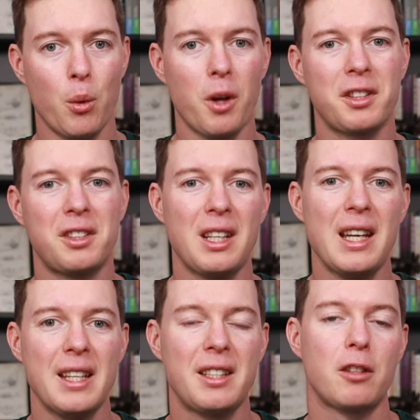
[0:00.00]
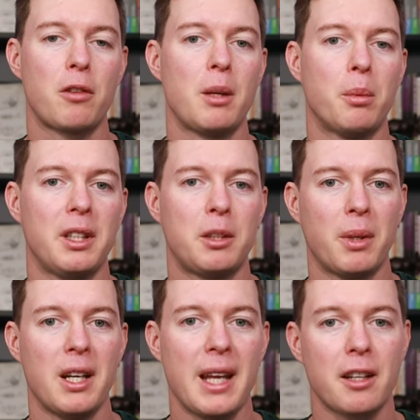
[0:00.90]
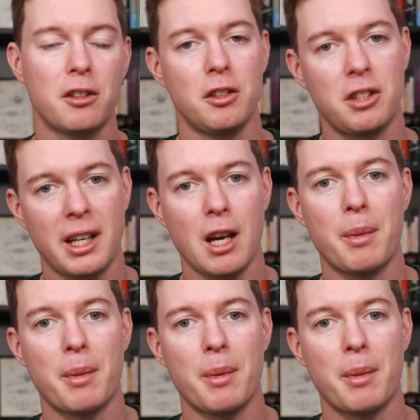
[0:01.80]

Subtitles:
want to see his incredible display in action, check out